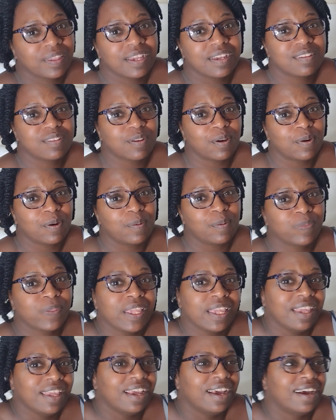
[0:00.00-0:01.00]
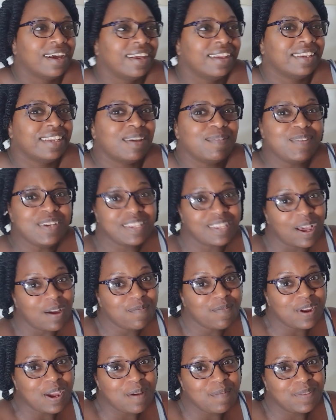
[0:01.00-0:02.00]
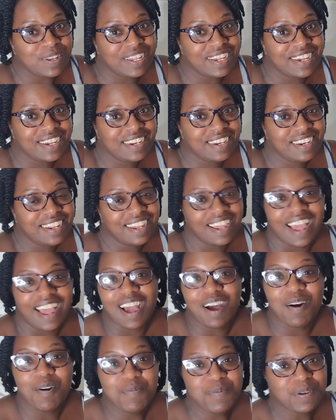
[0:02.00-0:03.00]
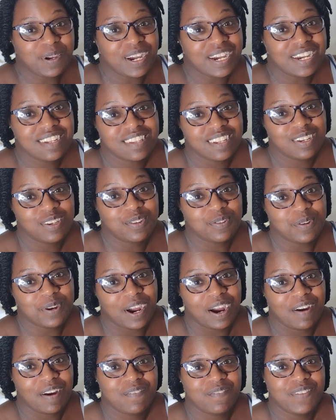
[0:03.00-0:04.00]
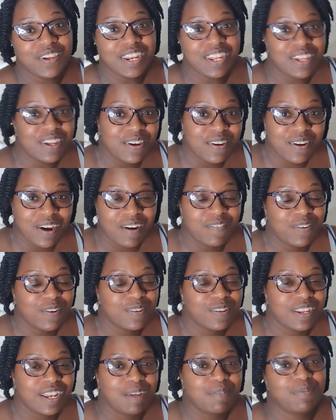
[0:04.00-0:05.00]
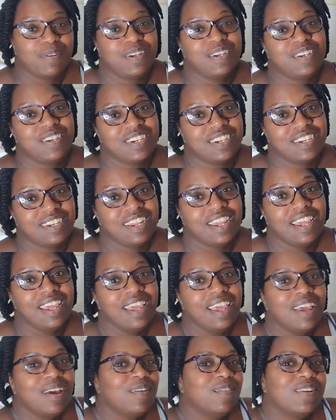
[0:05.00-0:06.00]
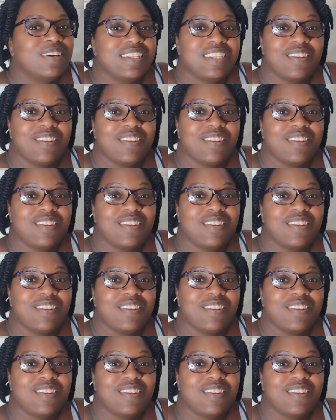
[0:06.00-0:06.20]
So let me start rambling. I hope you guys enjoy our video, our first collaboration with